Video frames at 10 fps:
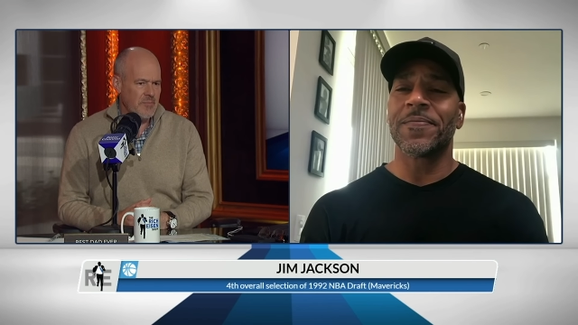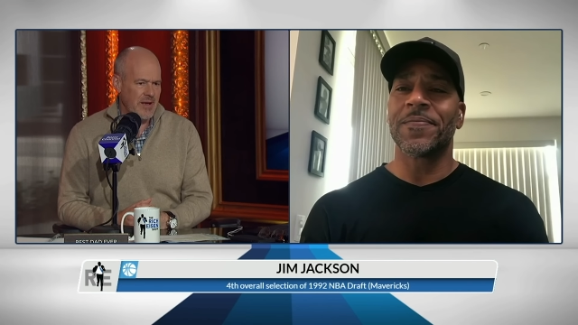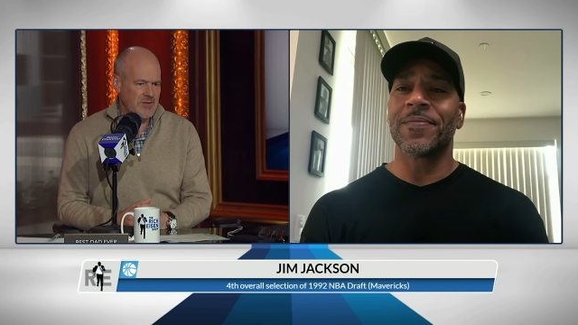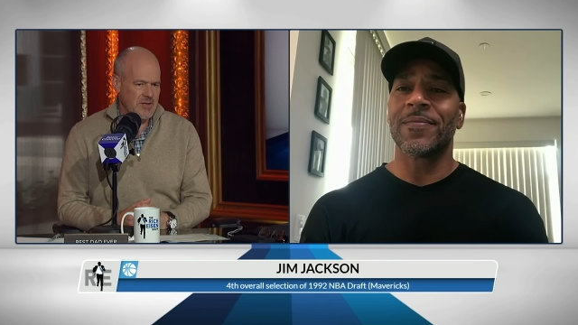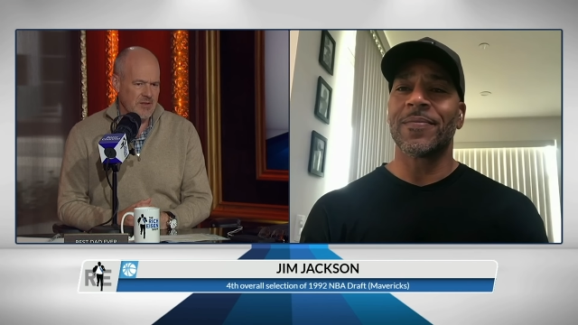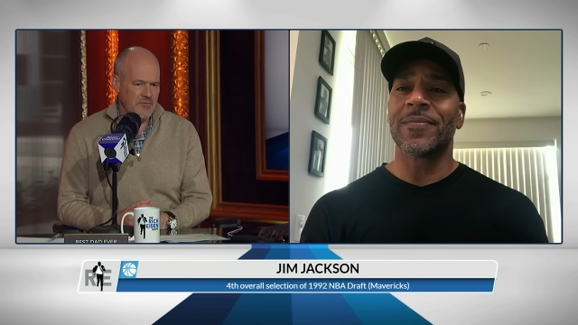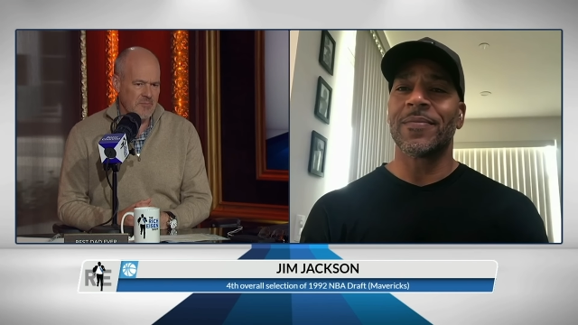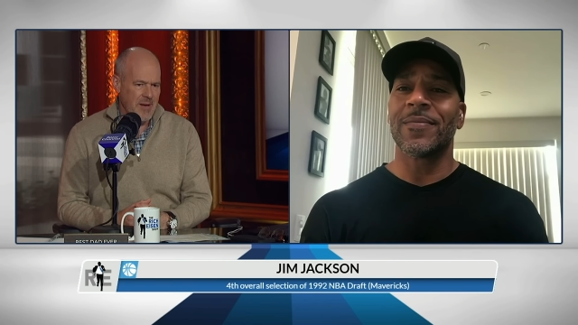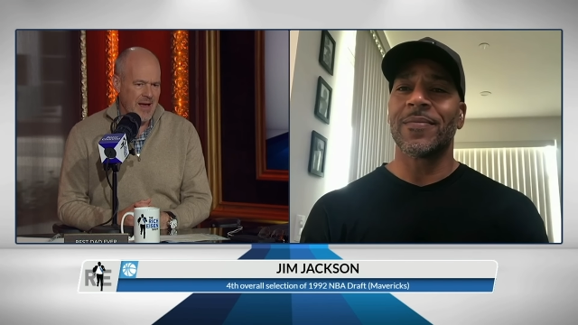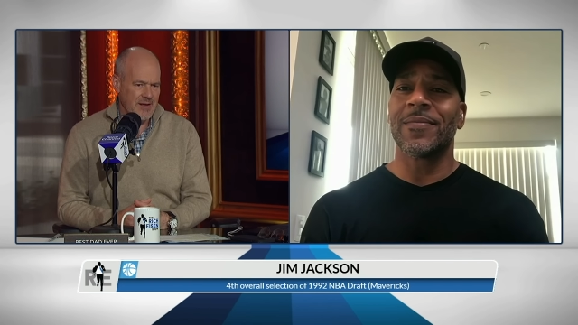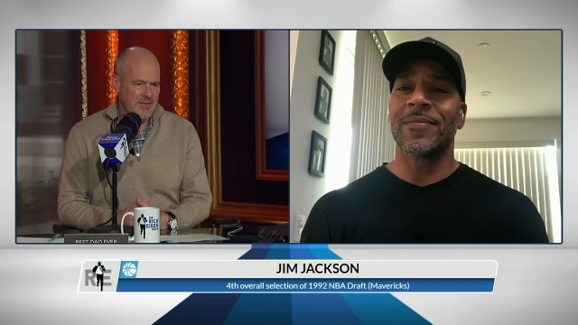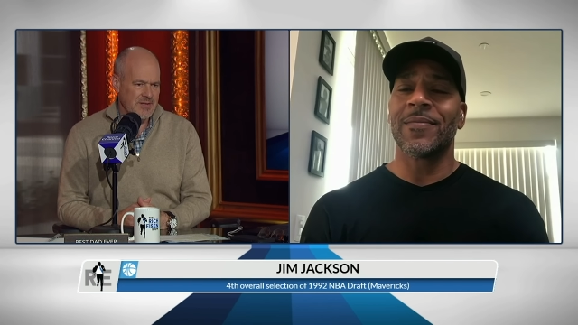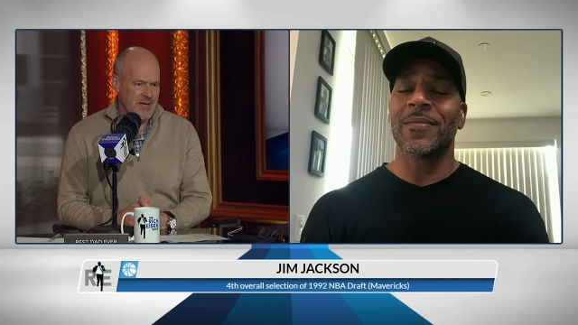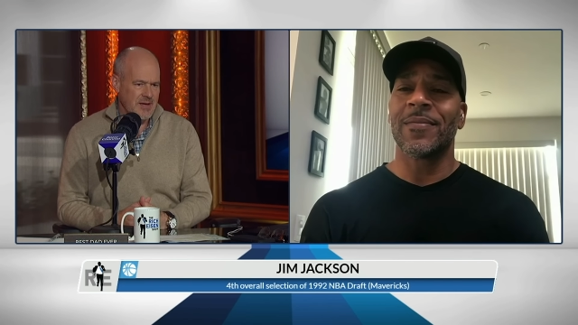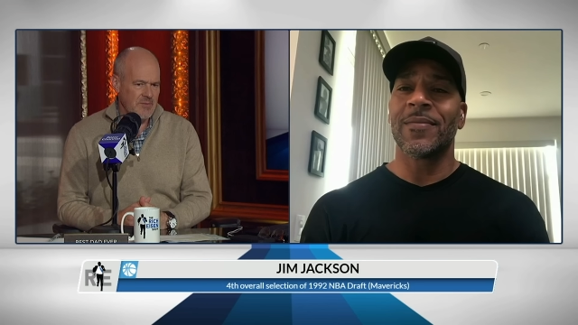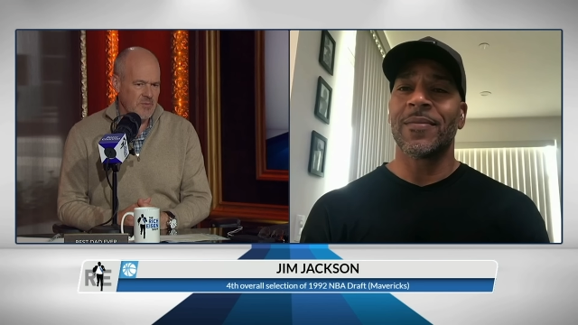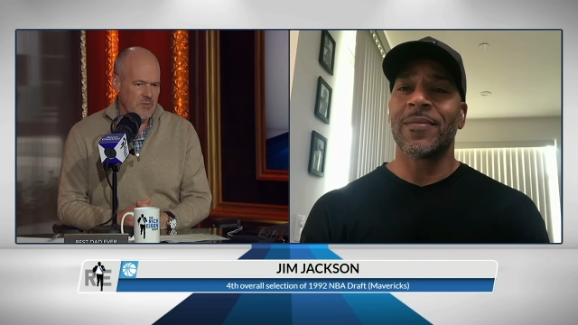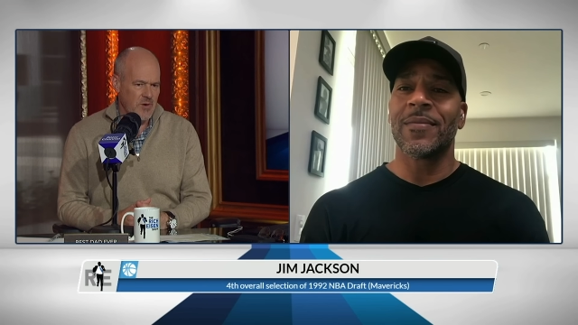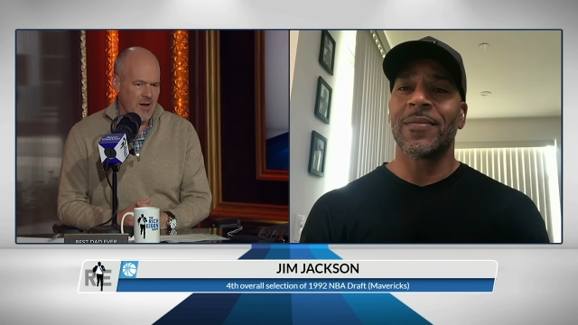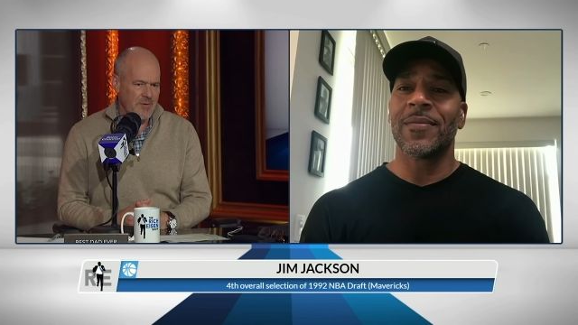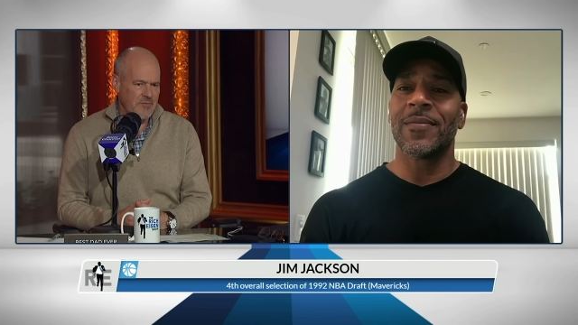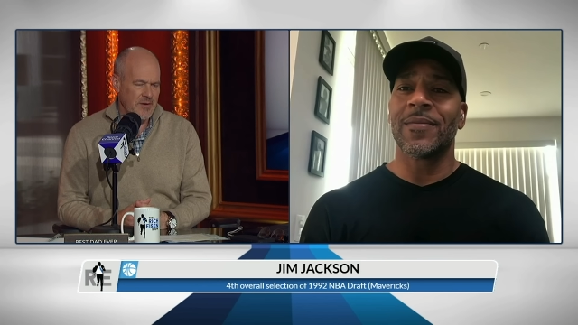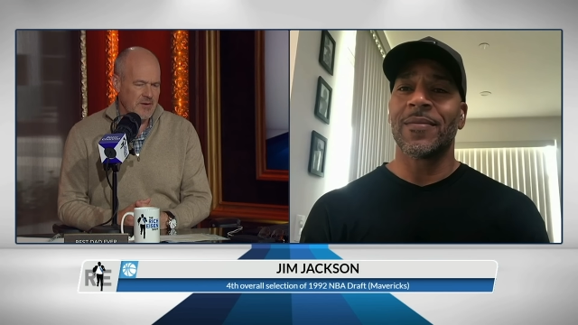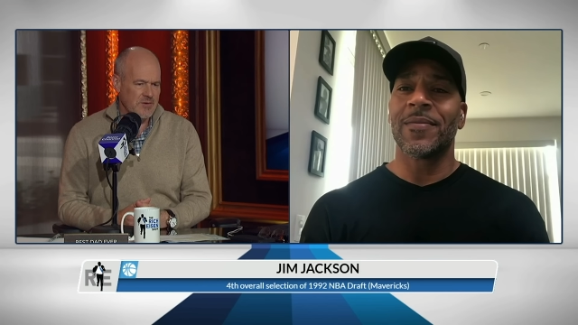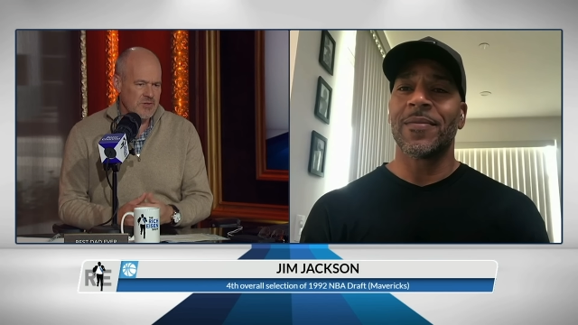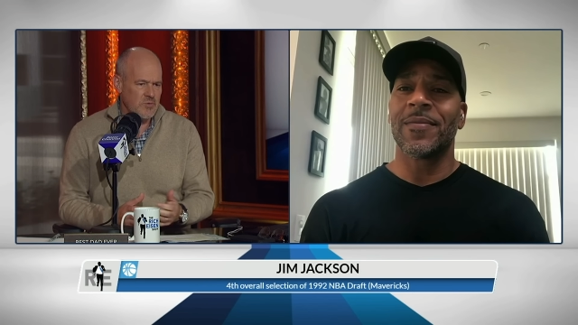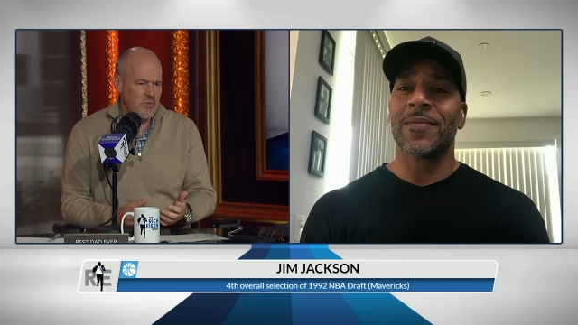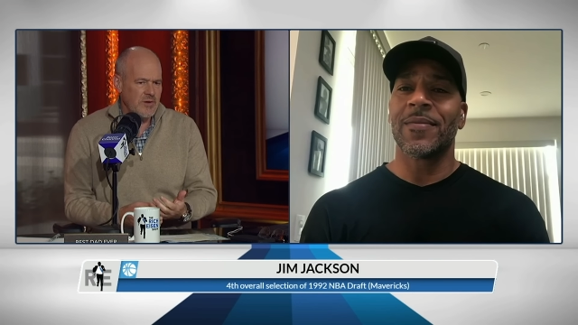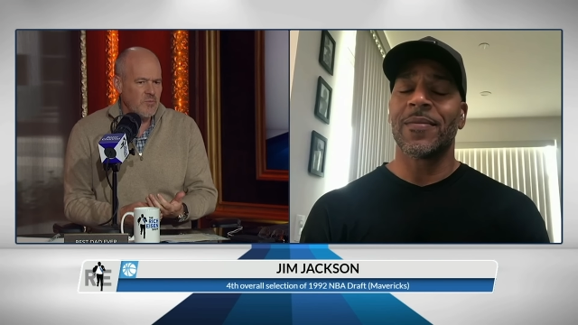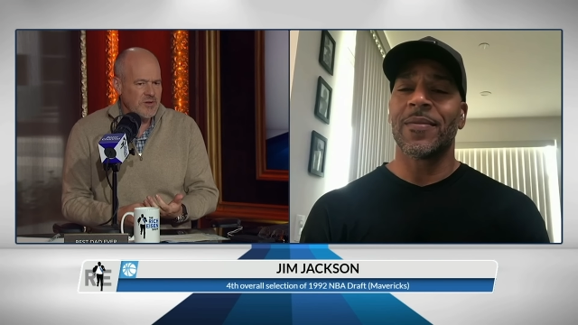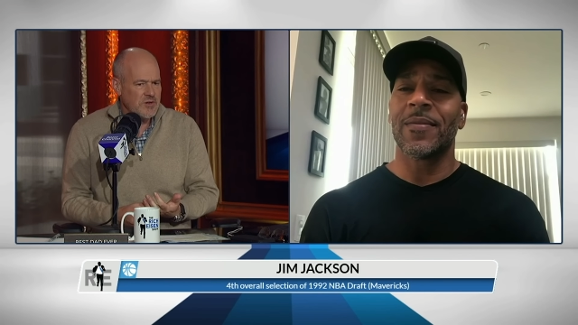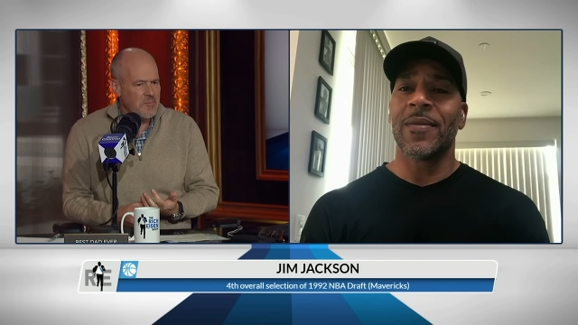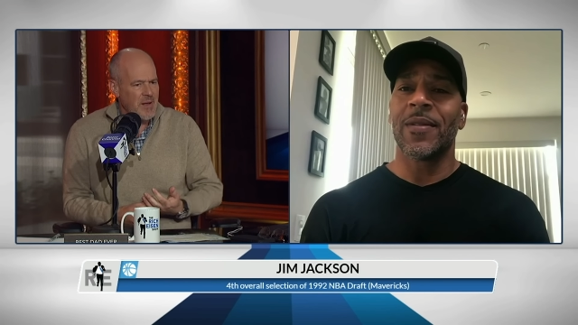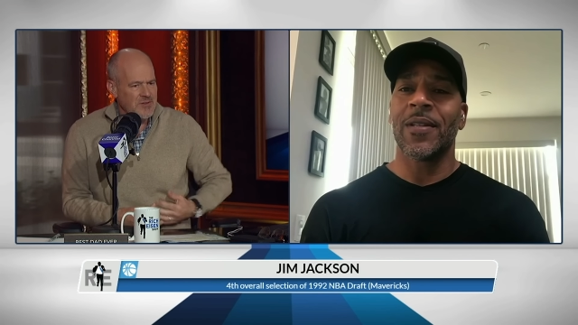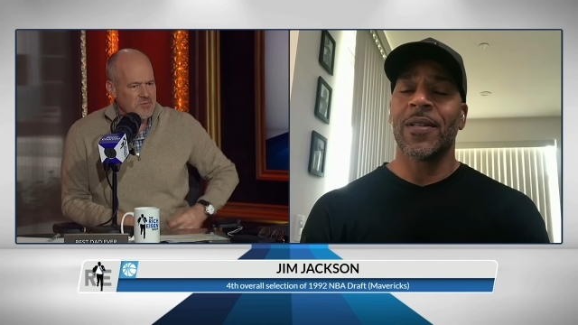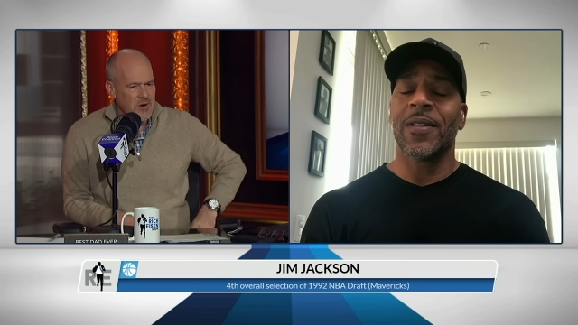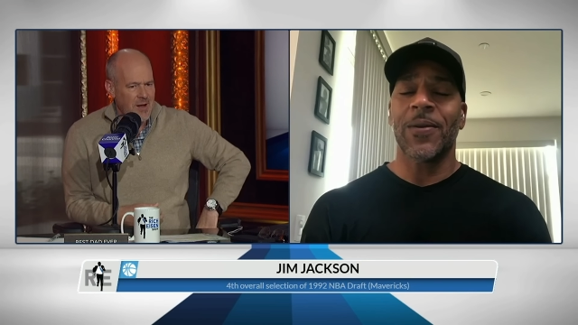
Speaker 1: basically, from back in the day with Robin Ficker. So what's your best